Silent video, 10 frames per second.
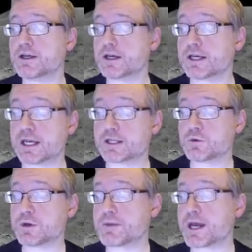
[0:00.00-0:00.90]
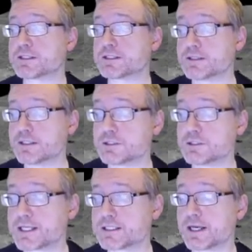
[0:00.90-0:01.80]
Again, going back to the
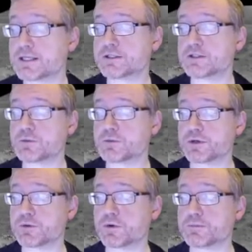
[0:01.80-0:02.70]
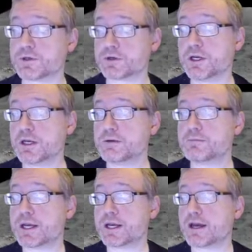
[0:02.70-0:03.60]
space cases where an orbiter
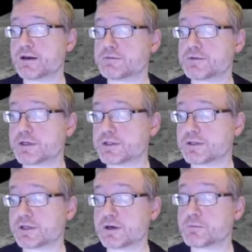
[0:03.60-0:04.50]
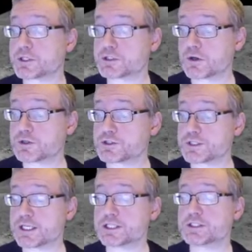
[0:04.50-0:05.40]
may have a much larger
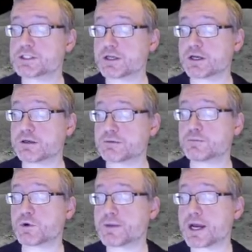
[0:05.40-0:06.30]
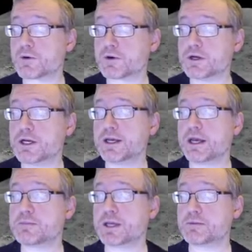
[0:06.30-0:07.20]
dish, more power,
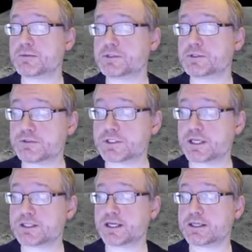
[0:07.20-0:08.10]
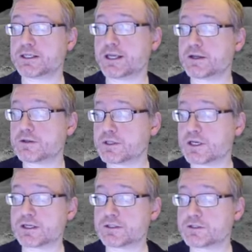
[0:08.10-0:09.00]
and be able to send data down
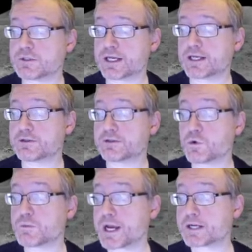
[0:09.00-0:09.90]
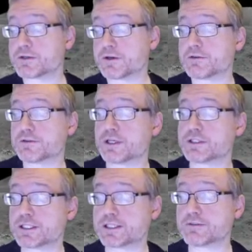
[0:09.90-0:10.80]
to a lander or back to Earth
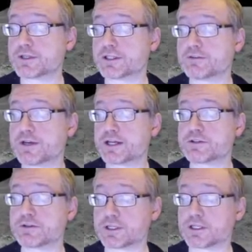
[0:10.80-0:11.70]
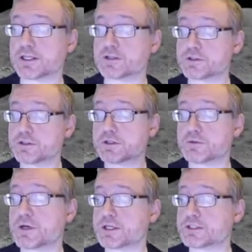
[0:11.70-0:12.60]
significantly faster than a lander could
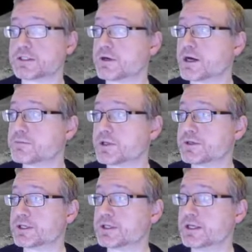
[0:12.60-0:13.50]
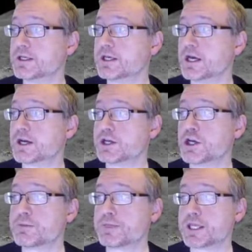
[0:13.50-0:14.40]
otherwise, upload it.
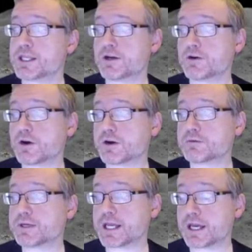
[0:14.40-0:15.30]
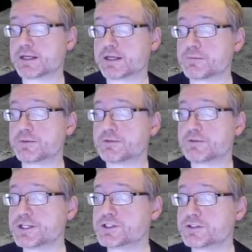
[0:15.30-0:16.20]
There are, again, a couple of
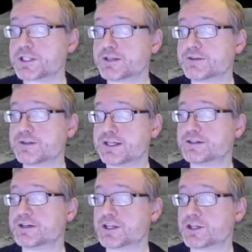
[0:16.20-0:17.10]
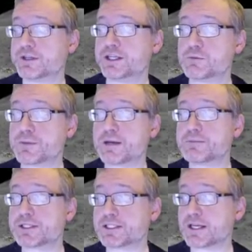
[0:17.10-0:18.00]
features that you need. You need to be
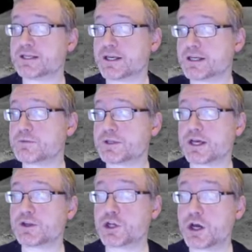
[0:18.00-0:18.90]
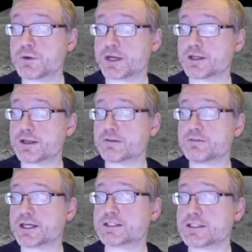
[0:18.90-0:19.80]
able to send data without knowing if
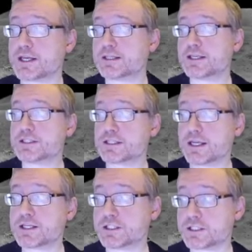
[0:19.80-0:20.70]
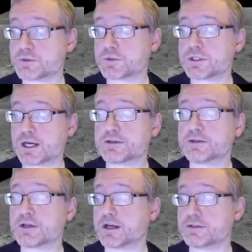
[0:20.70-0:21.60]
the end state destination is online or
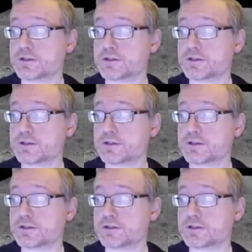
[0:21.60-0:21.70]
not.